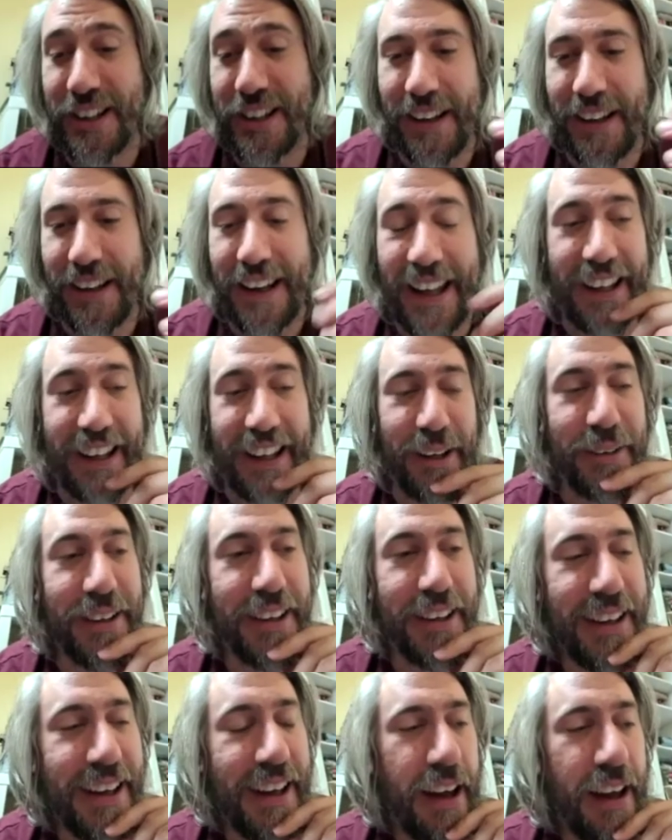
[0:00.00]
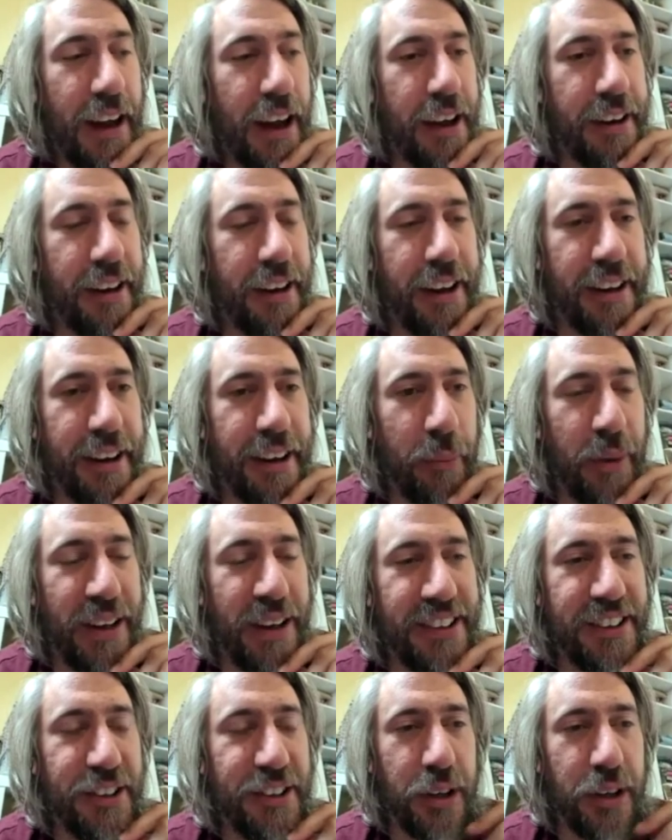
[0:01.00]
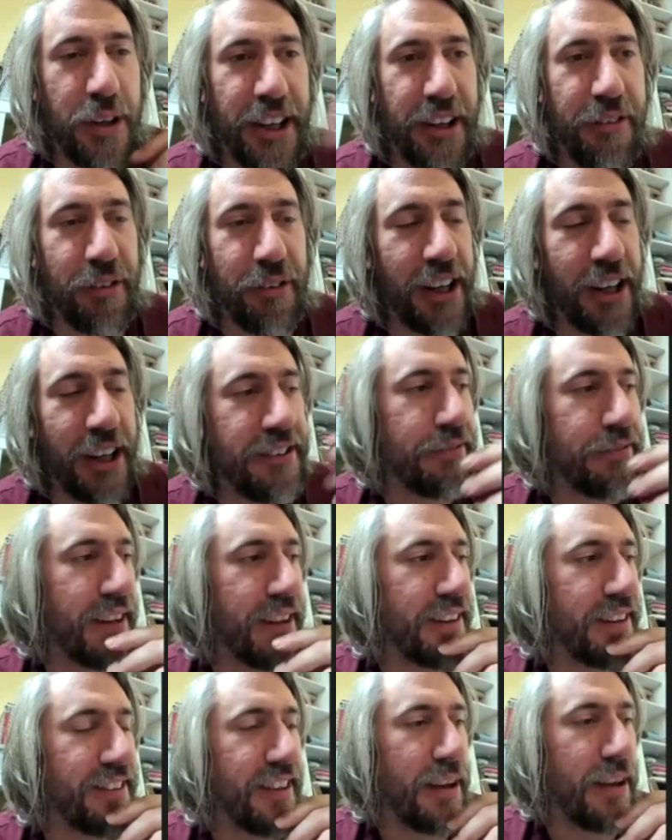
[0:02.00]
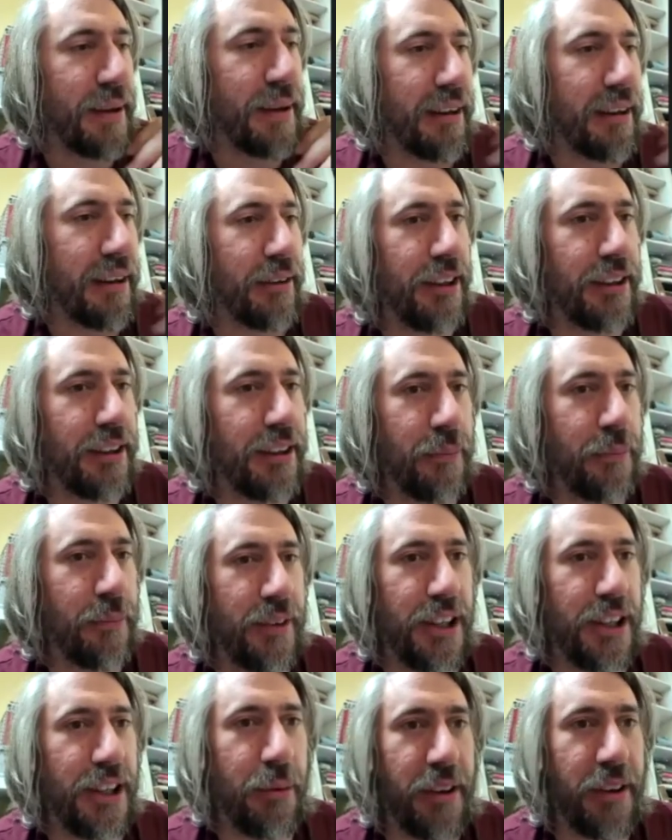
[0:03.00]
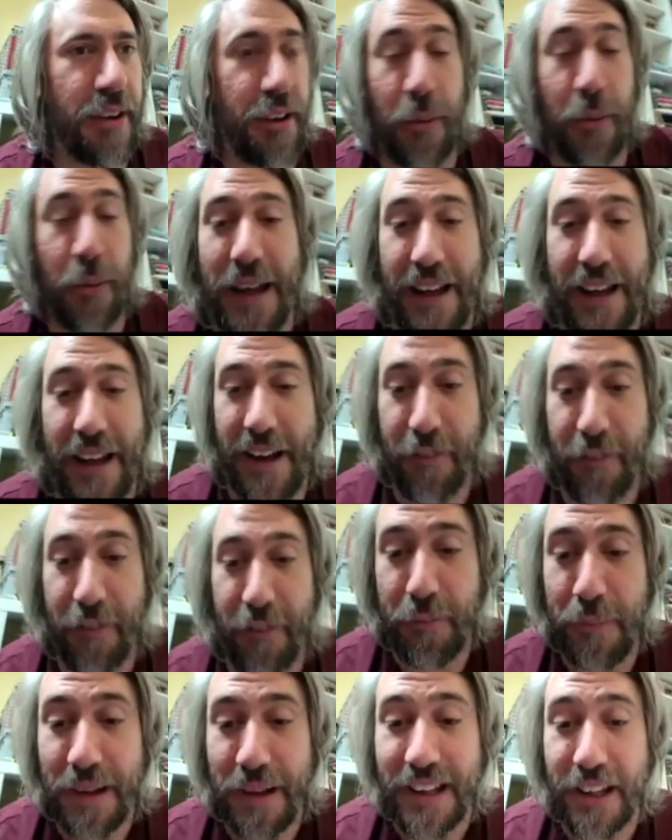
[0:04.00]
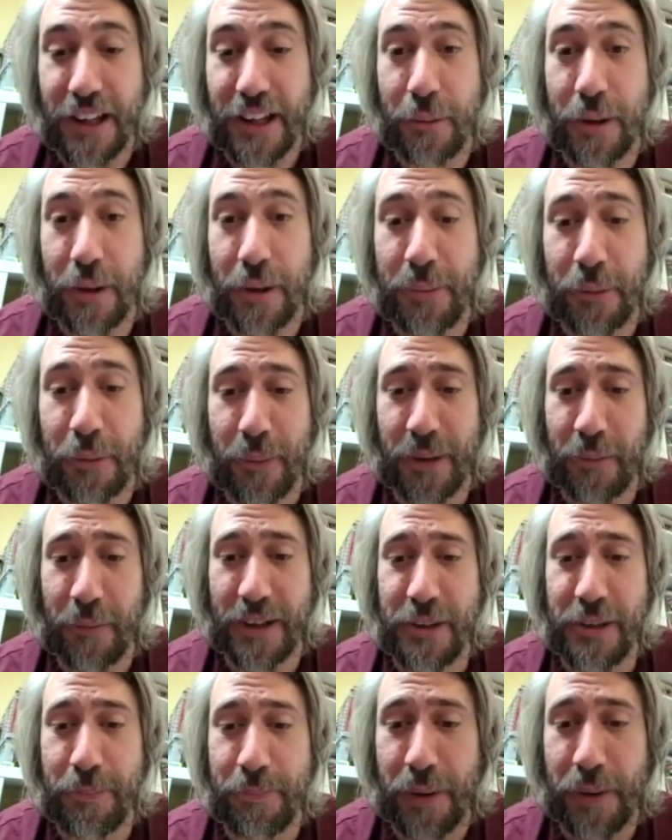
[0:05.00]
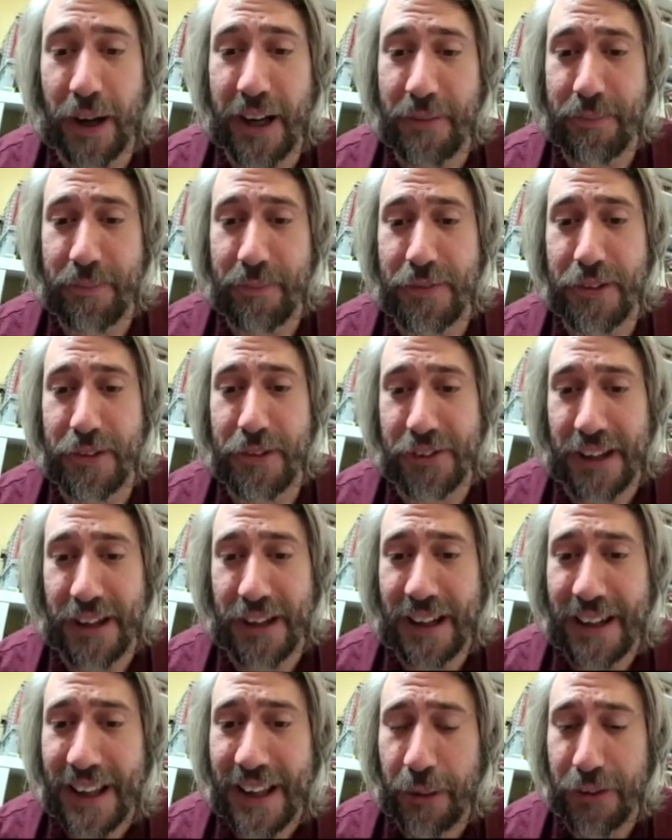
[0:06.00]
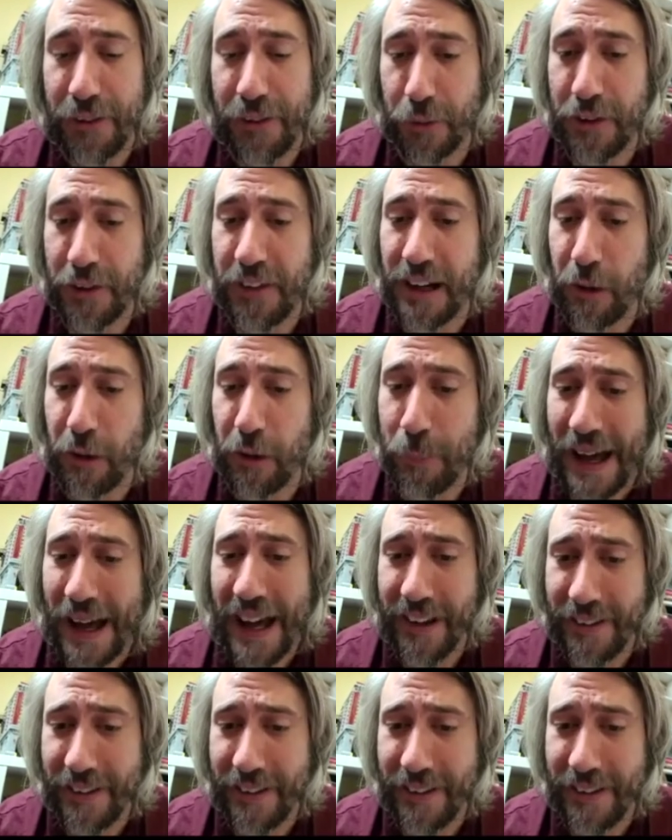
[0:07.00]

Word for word: Lego? And, and I went into a kind of flight of fancy about, you know, I don't know how familiar you are, but when, when you buy a new set of Lego, it's all in the little bags.